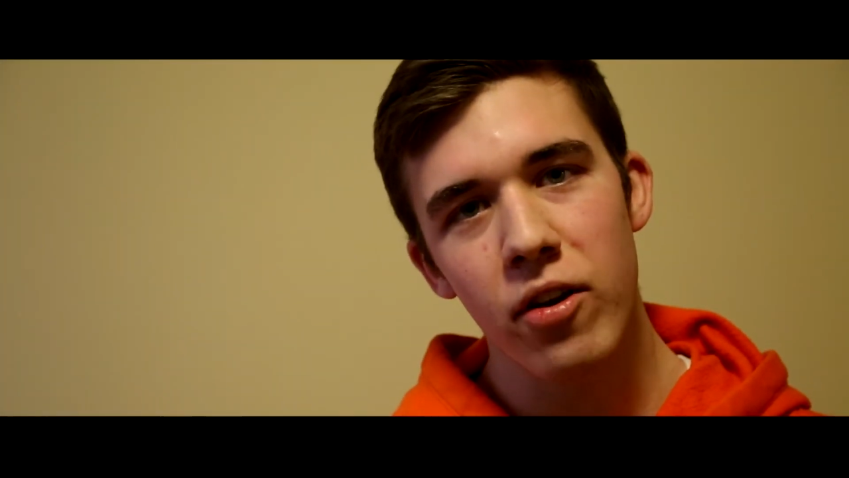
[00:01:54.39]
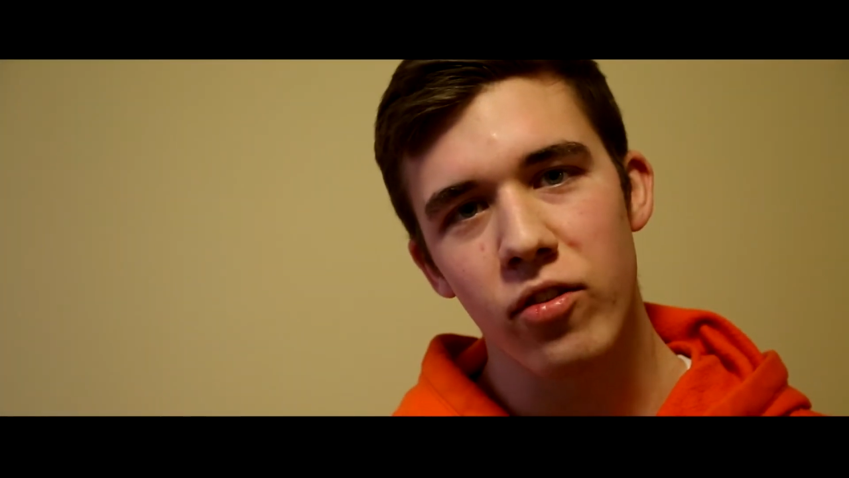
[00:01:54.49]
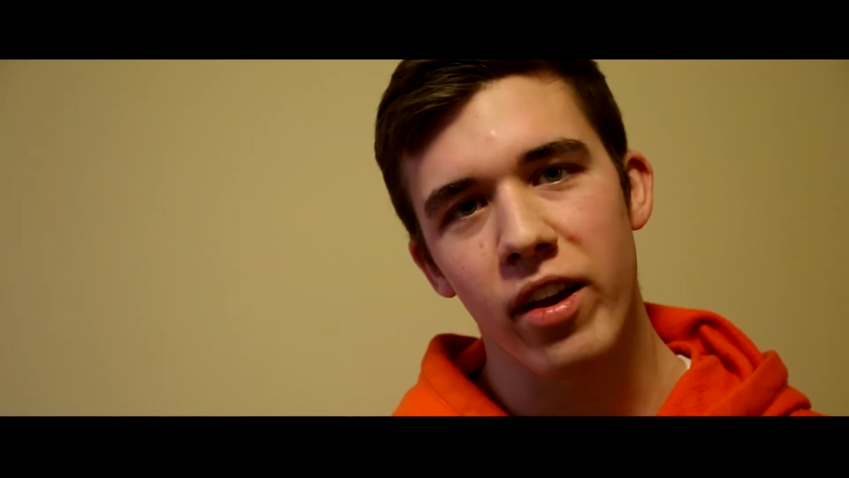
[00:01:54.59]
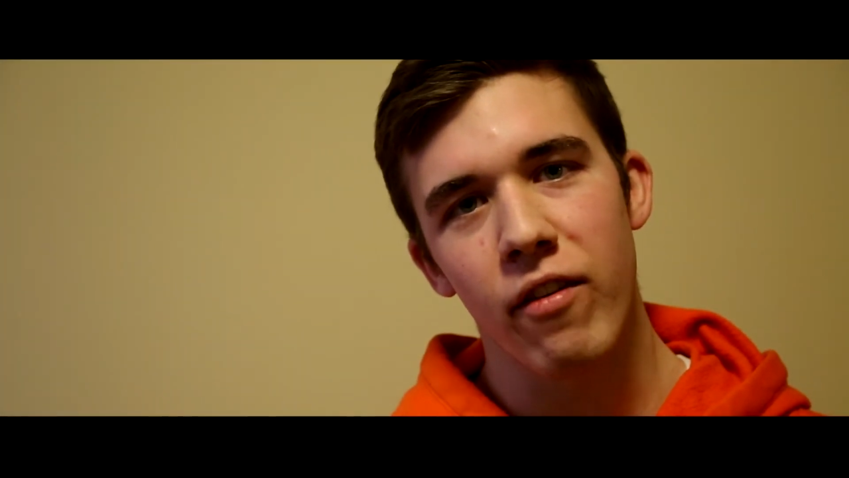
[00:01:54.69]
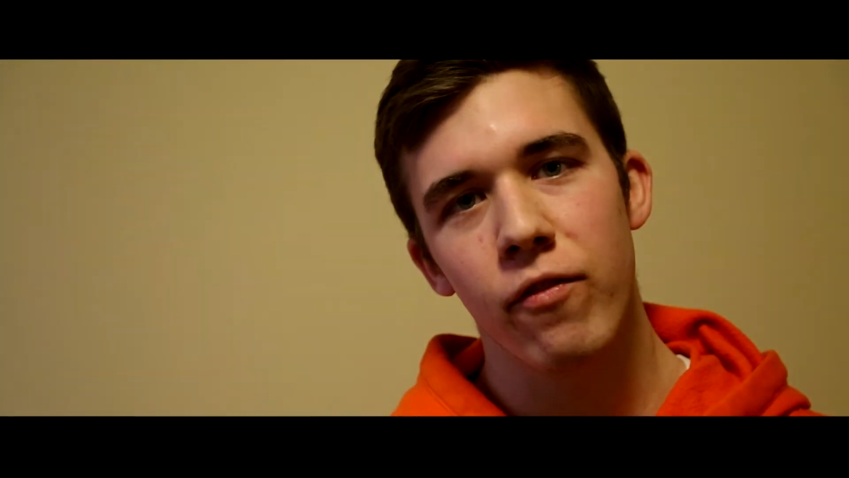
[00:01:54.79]
is
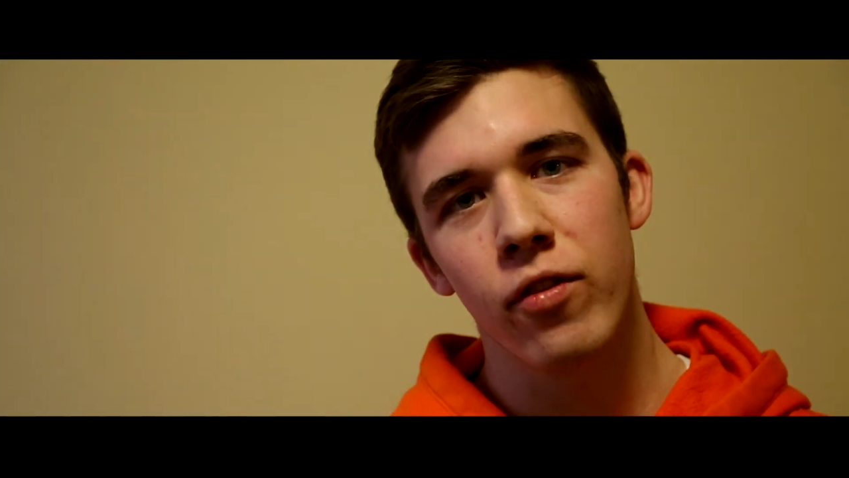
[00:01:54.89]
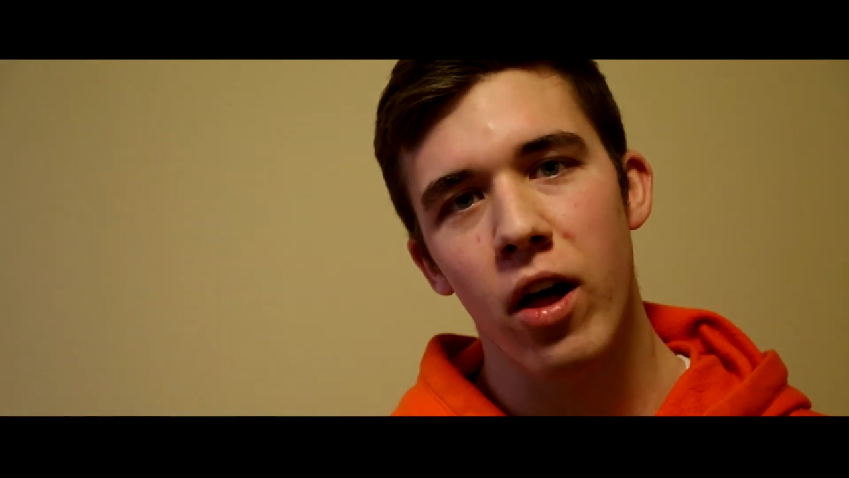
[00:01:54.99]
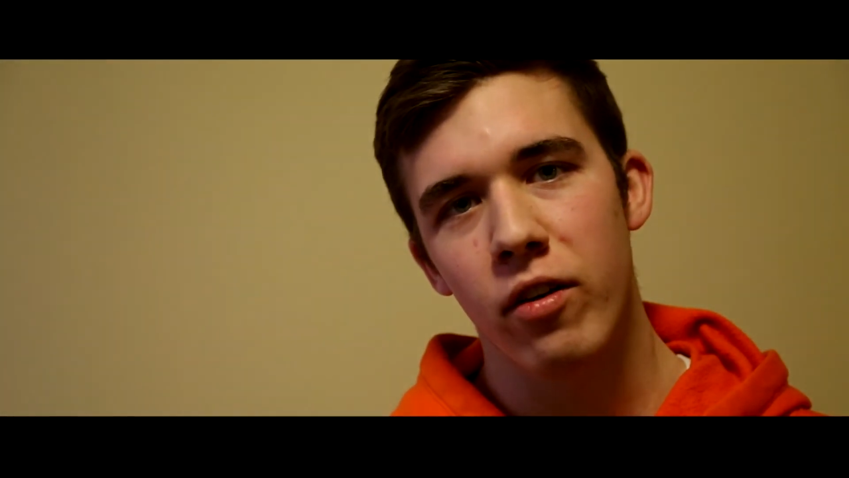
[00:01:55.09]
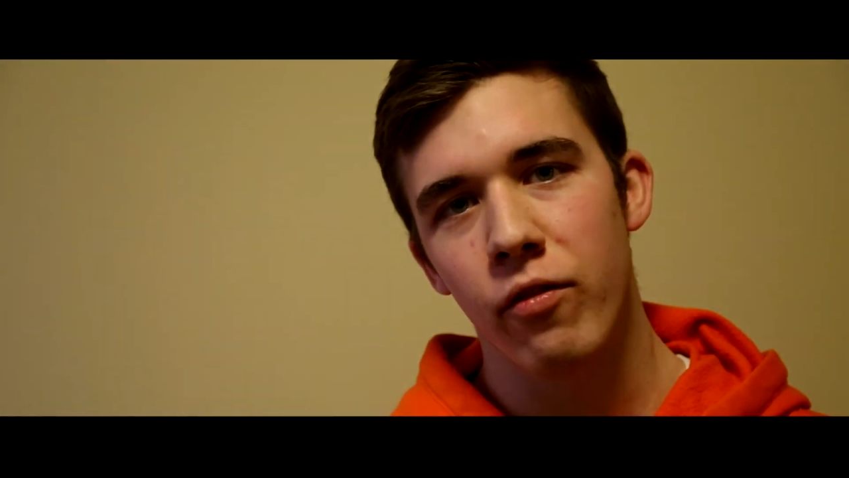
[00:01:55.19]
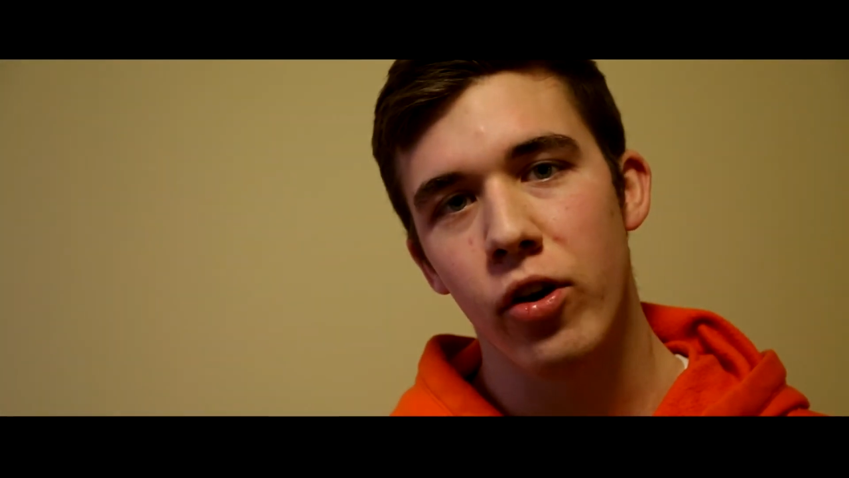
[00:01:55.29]
like a
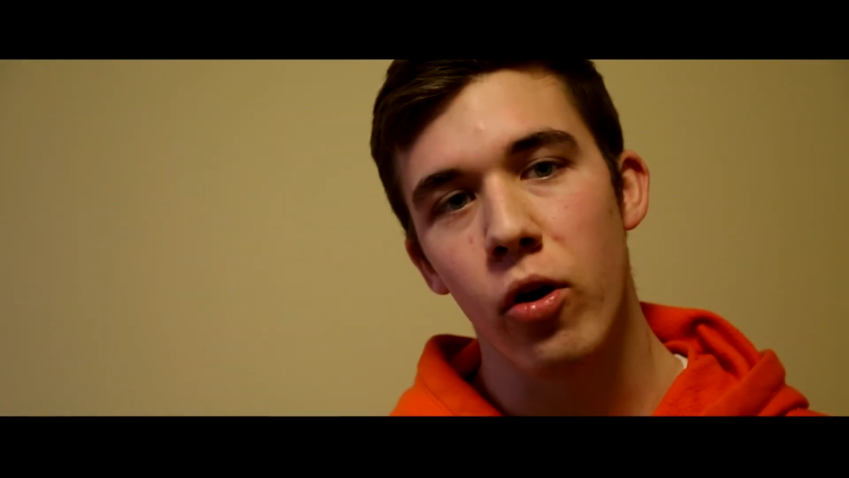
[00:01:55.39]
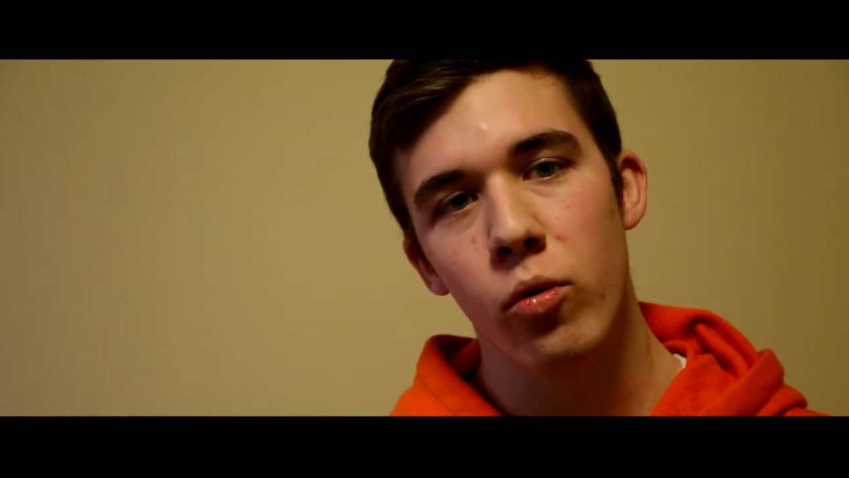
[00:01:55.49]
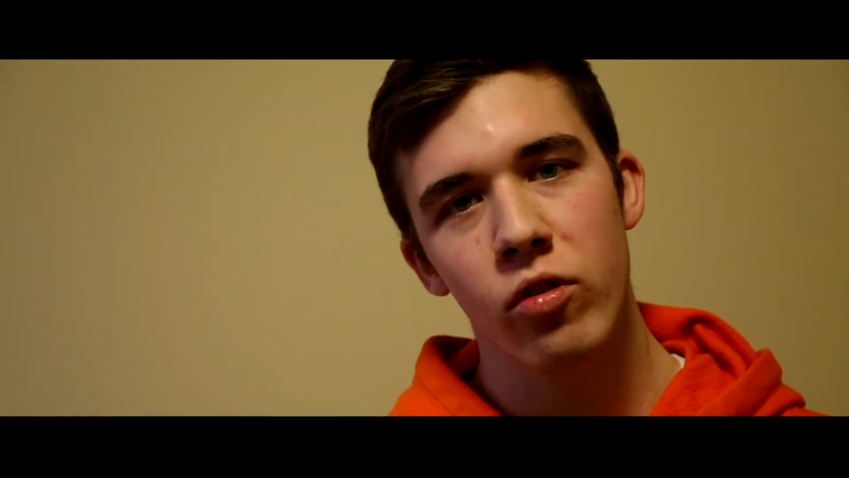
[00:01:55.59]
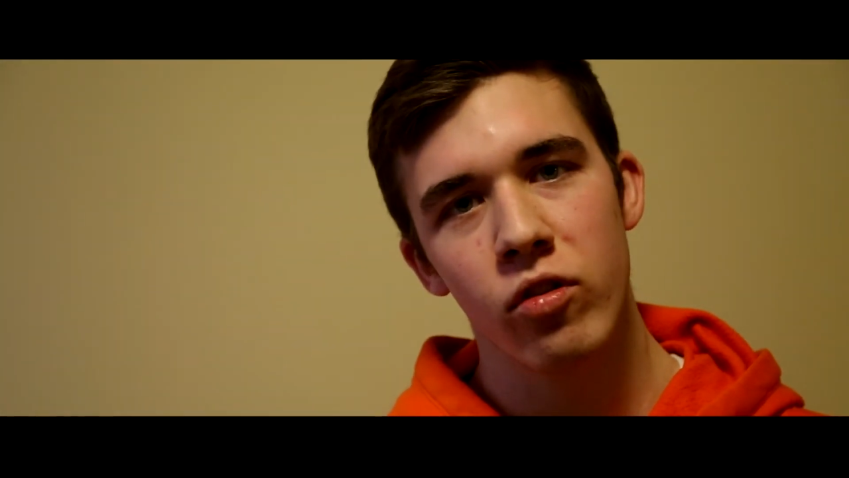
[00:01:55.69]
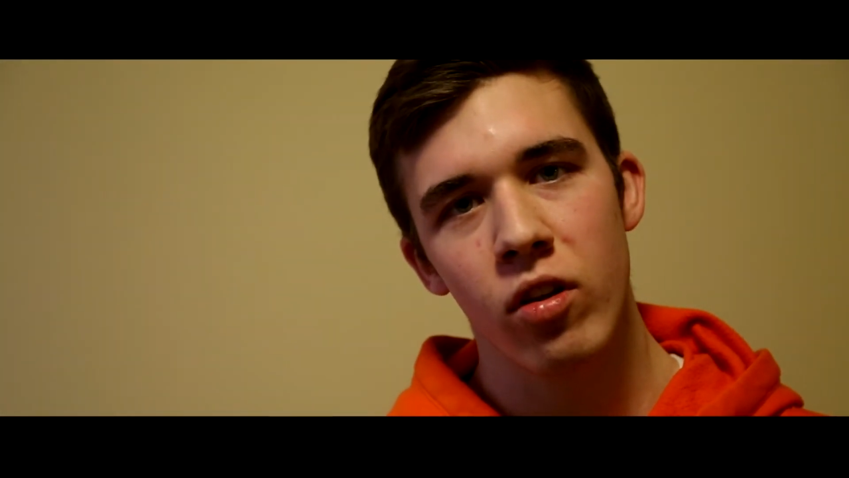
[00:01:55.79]
flock of goats